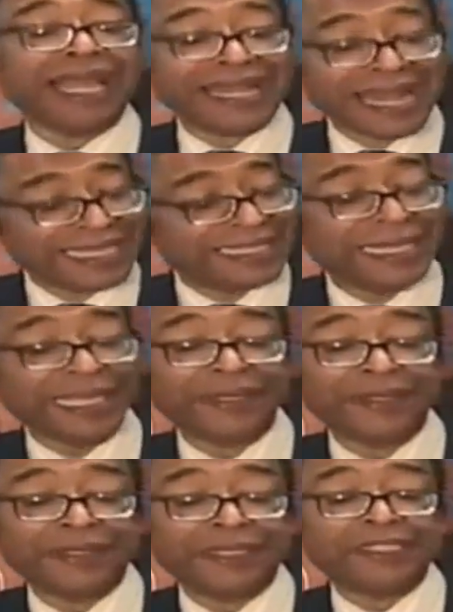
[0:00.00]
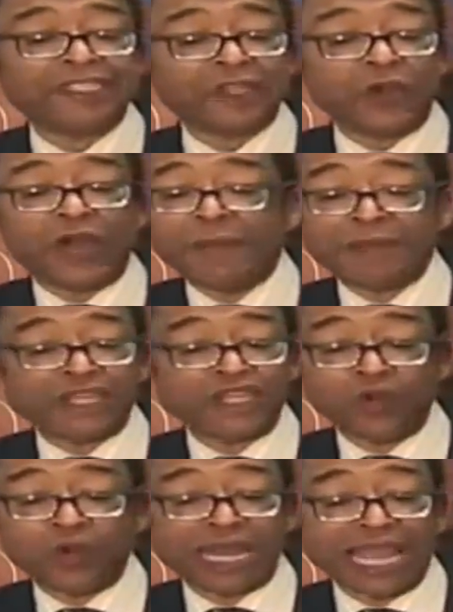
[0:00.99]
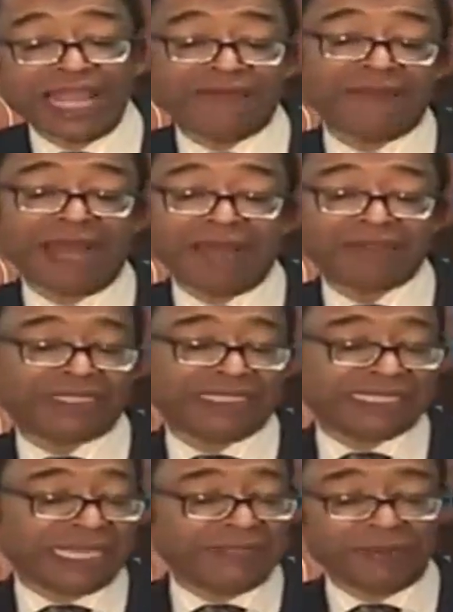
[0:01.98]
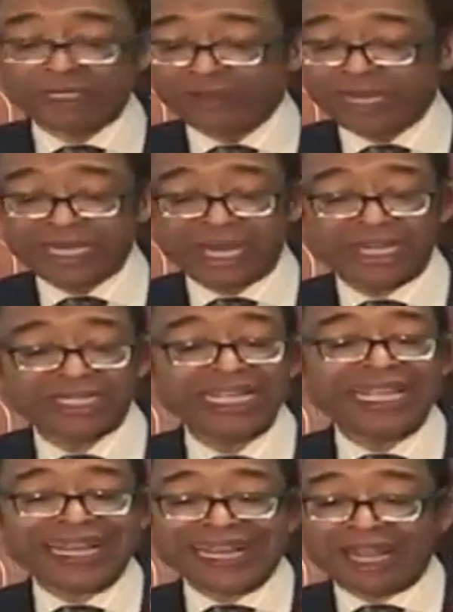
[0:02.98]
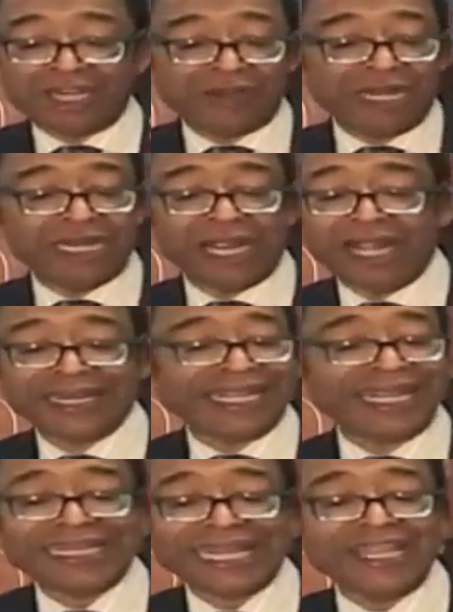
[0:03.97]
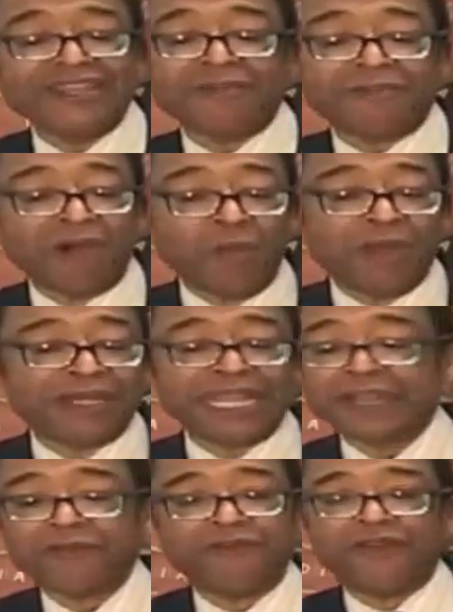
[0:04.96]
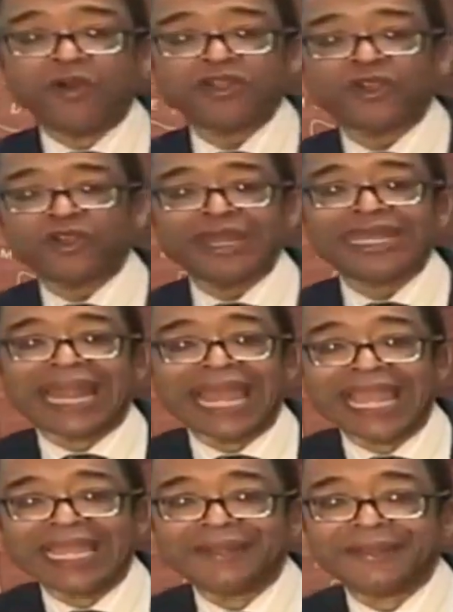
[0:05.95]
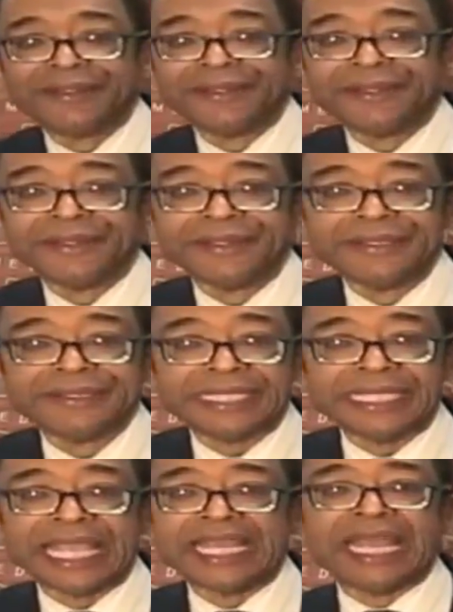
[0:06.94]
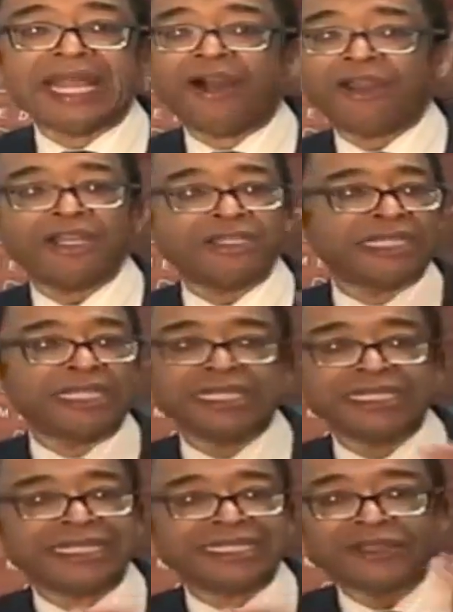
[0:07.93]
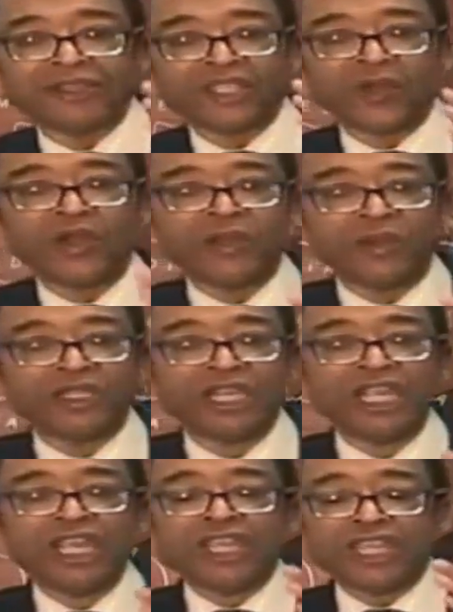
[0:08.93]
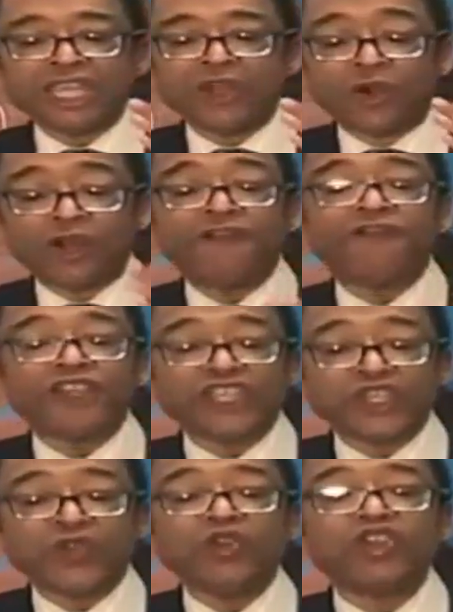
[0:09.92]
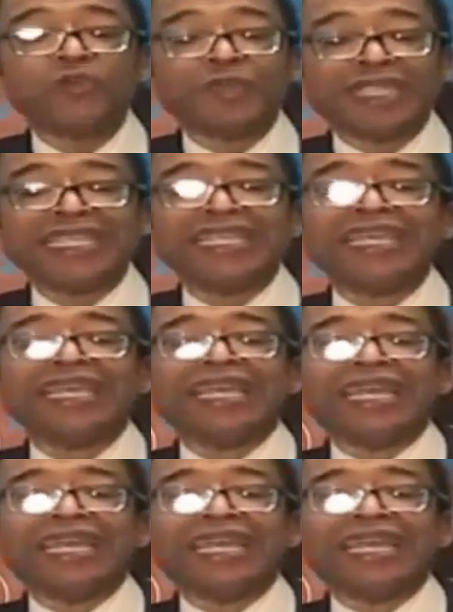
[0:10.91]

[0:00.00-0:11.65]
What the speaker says: and that's it. So, I mean, you don't want to have them options. The same thing with credit cards. A credit card, they can tell you in a moment. They can revoke your credit line. See, and all I know is so in other words, in order for you to be,